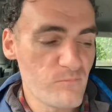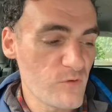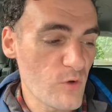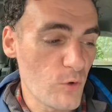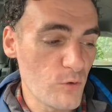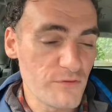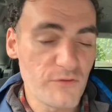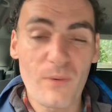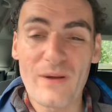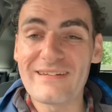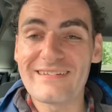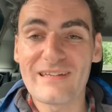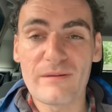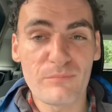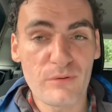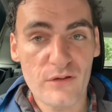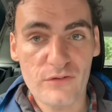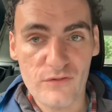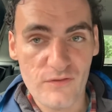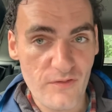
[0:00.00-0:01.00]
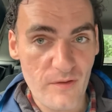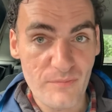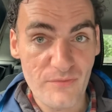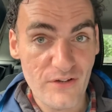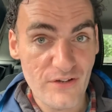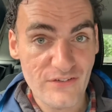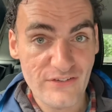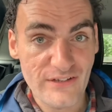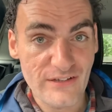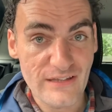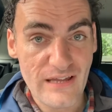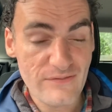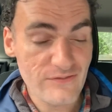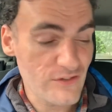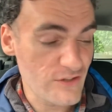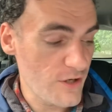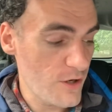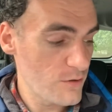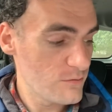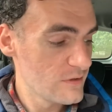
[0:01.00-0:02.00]
all 20 plus of them that are still left
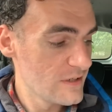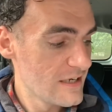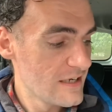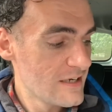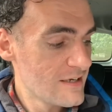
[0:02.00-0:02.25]
to go.